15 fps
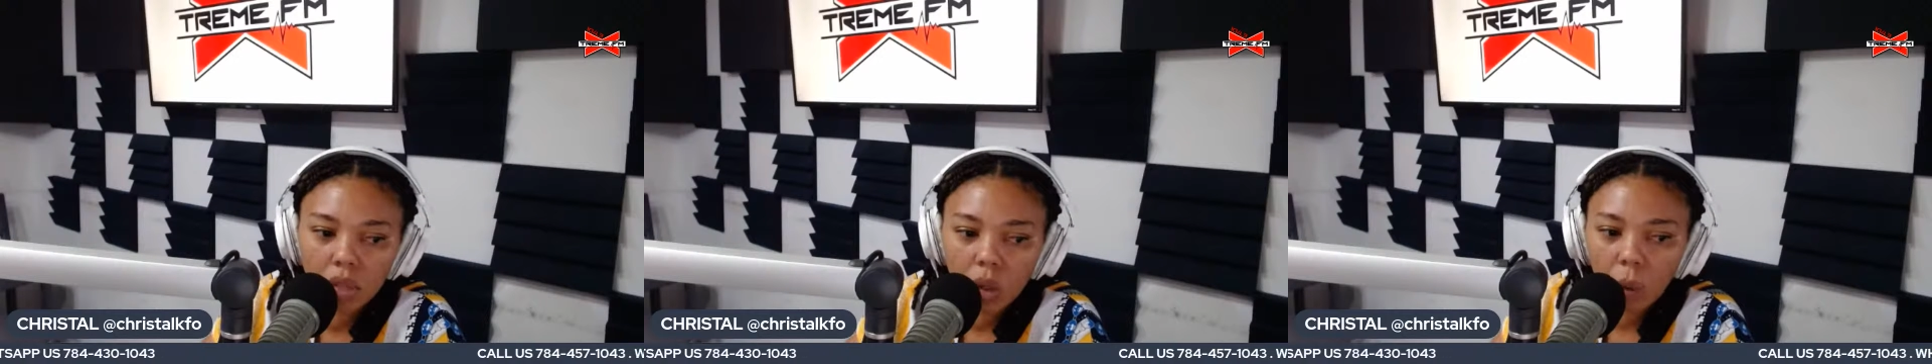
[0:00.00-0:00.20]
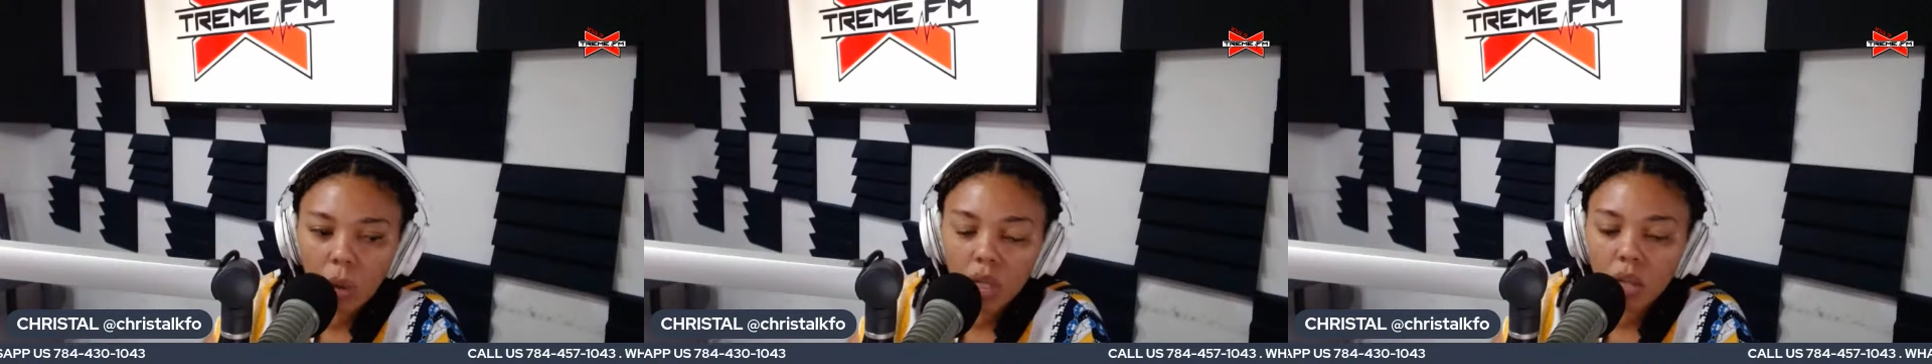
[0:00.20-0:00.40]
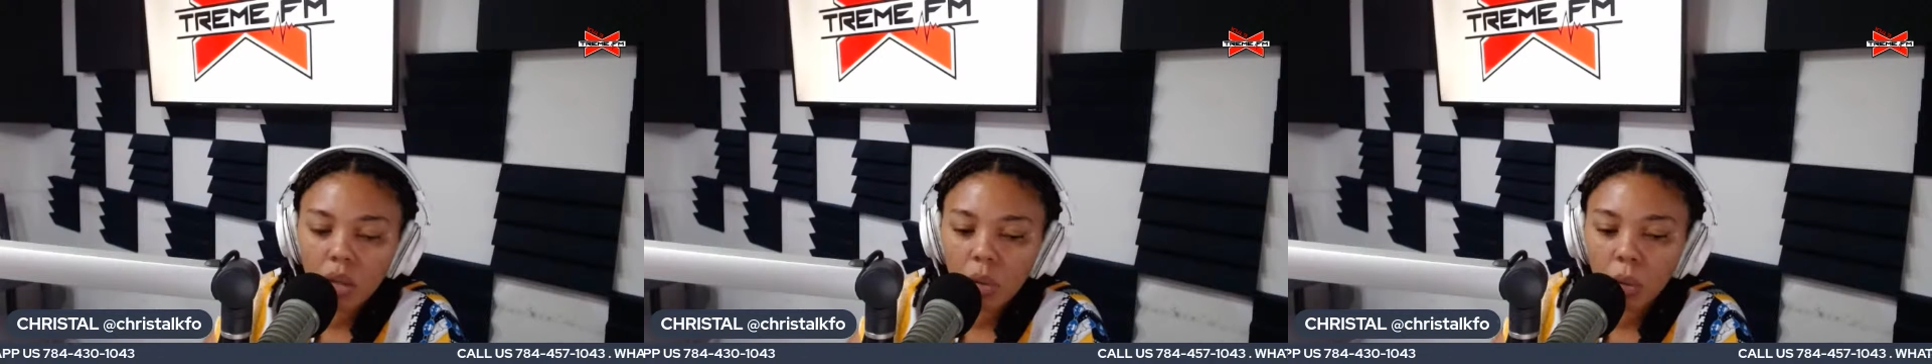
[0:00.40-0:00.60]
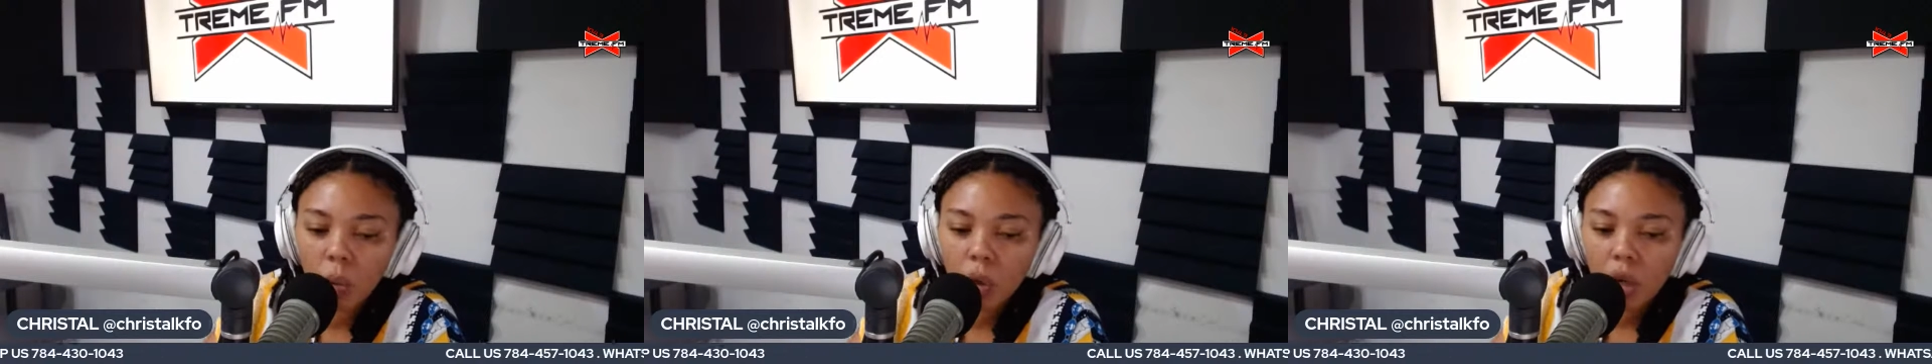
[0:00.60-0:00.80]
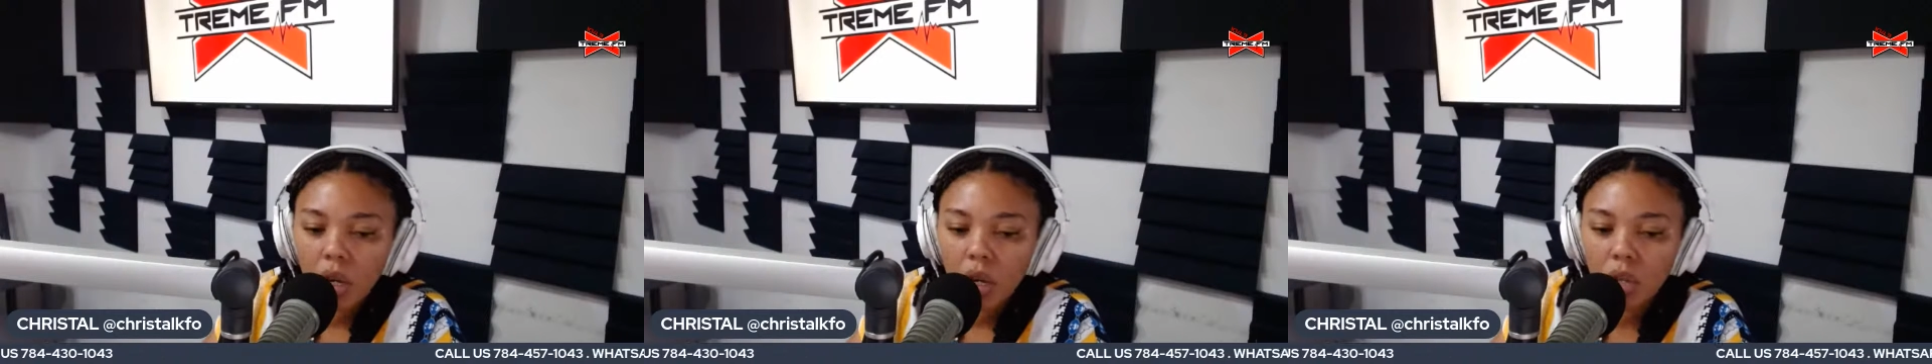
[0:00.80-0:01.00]
Well,
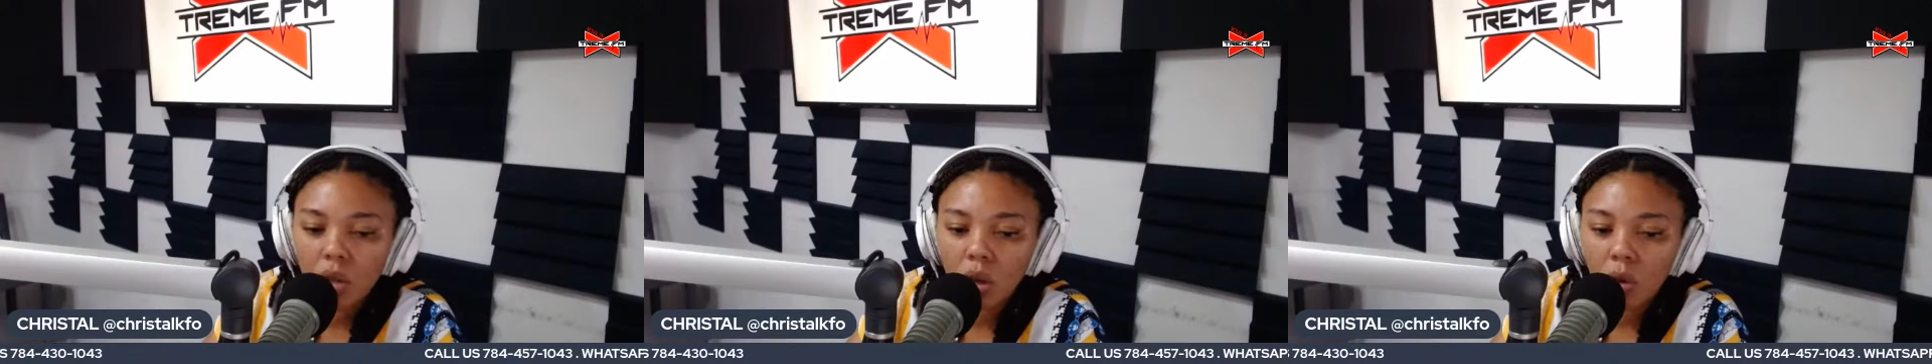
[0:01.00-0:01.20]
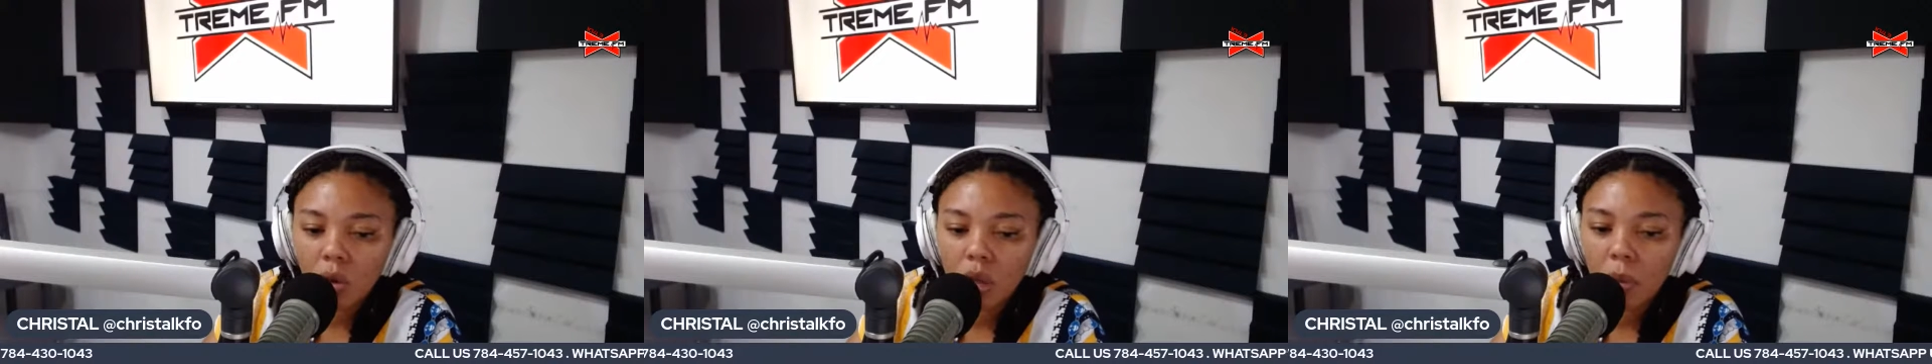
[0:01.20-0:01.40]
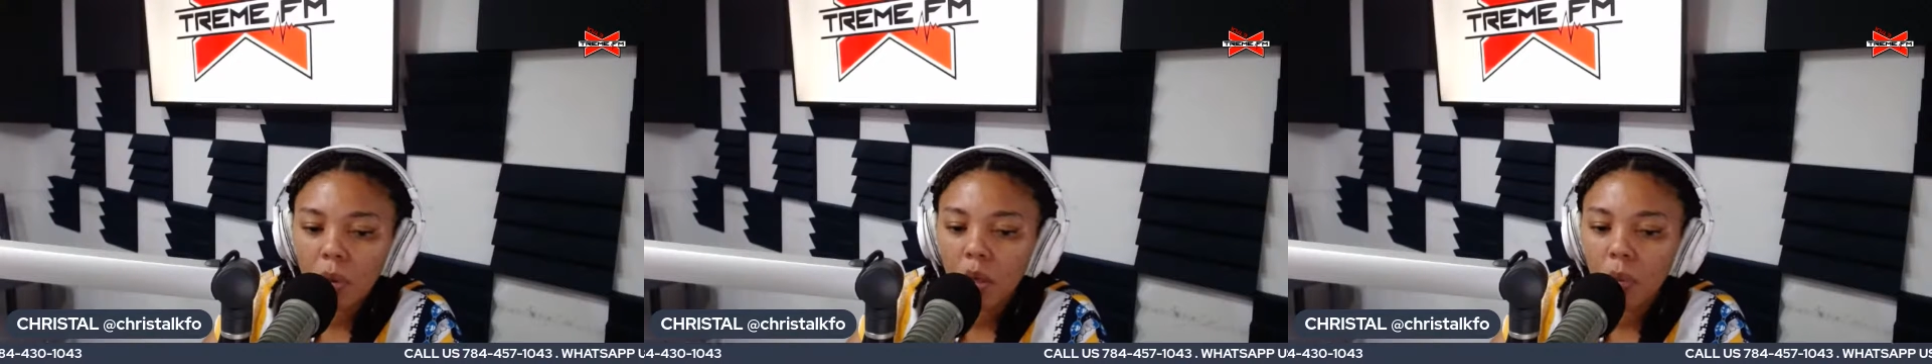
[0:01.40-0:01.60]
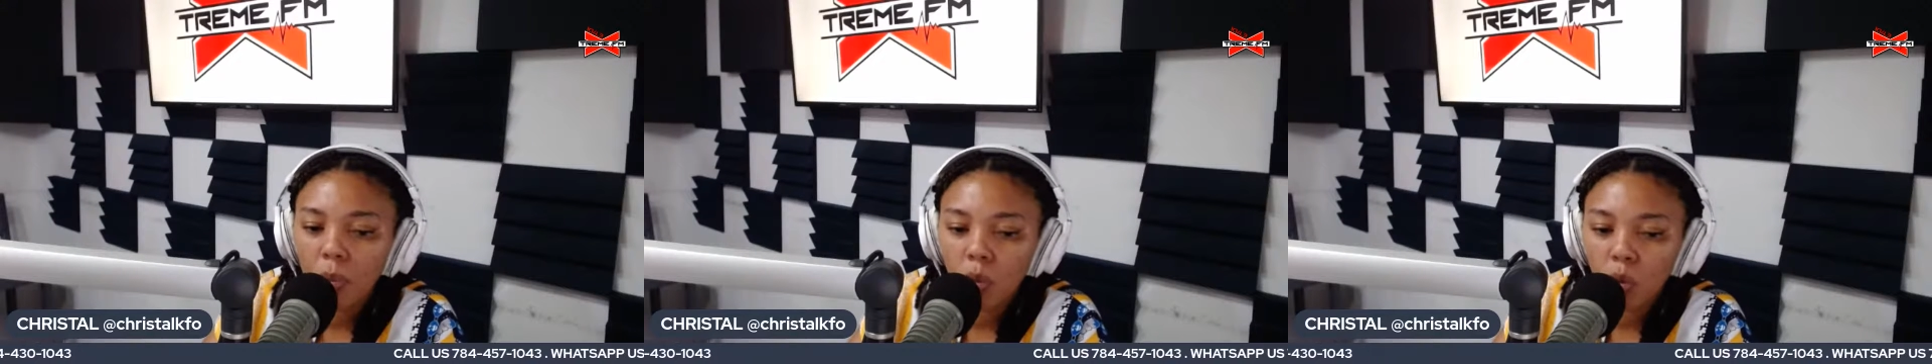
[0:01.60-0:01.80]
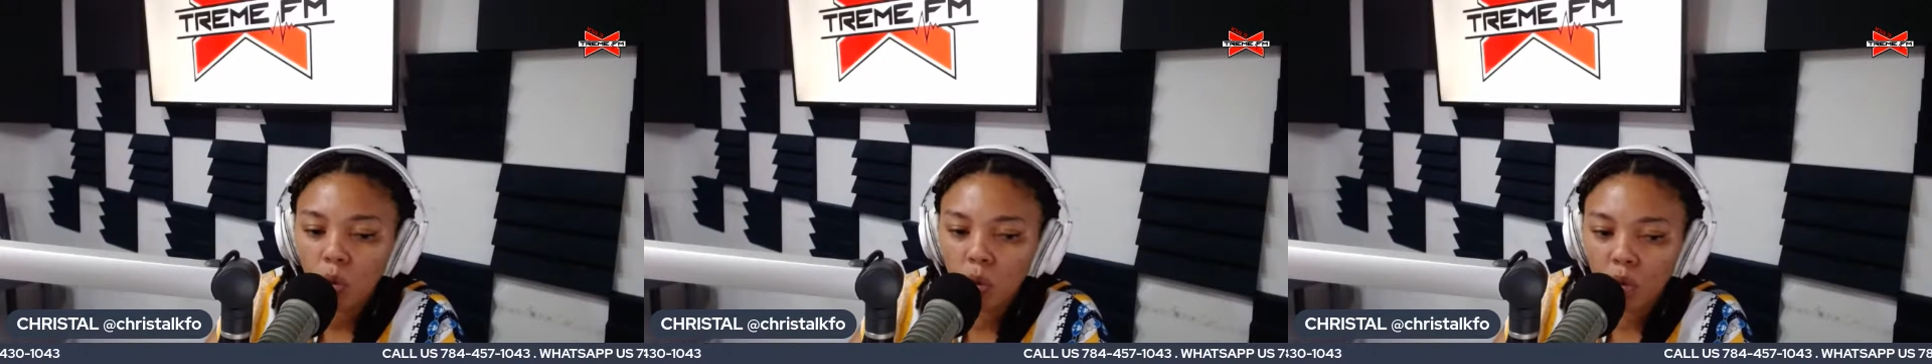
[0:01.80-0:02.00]
it's already been
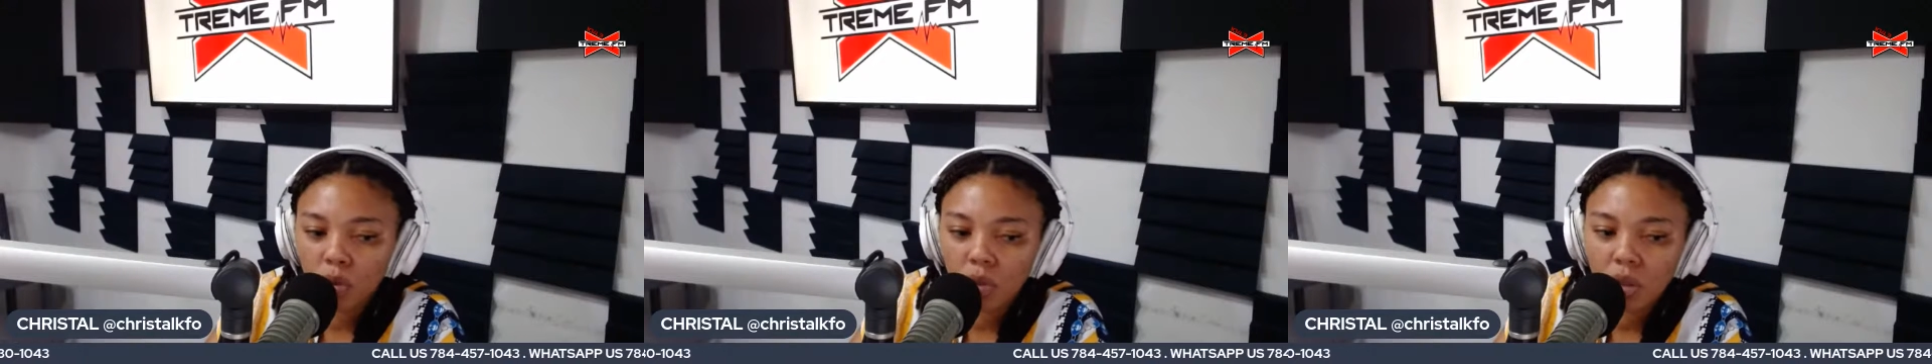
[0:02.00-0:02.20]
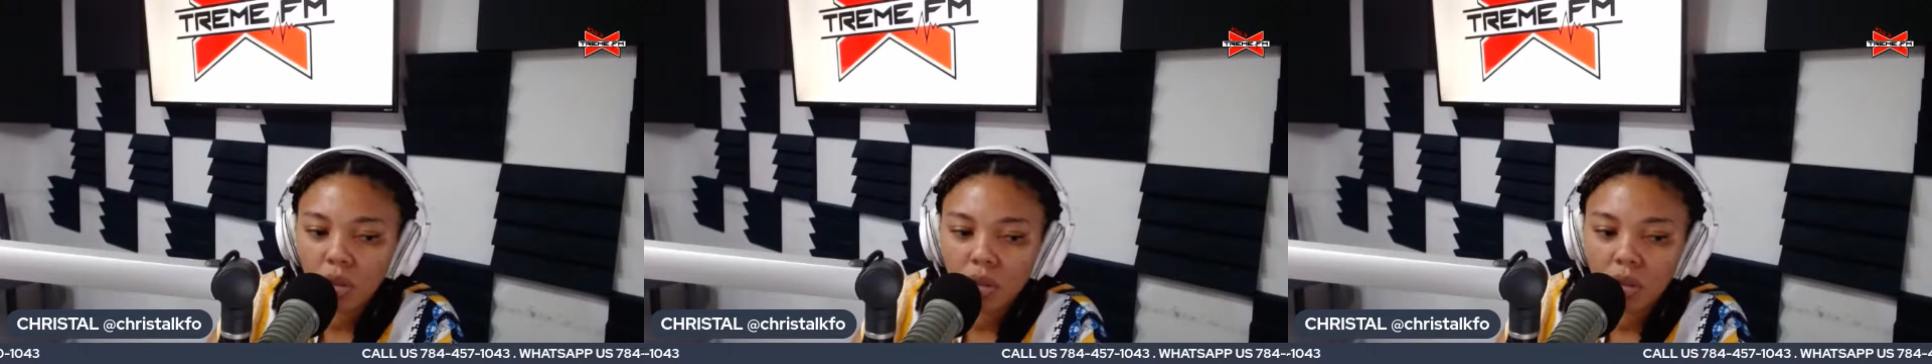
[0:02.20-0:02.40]
approved.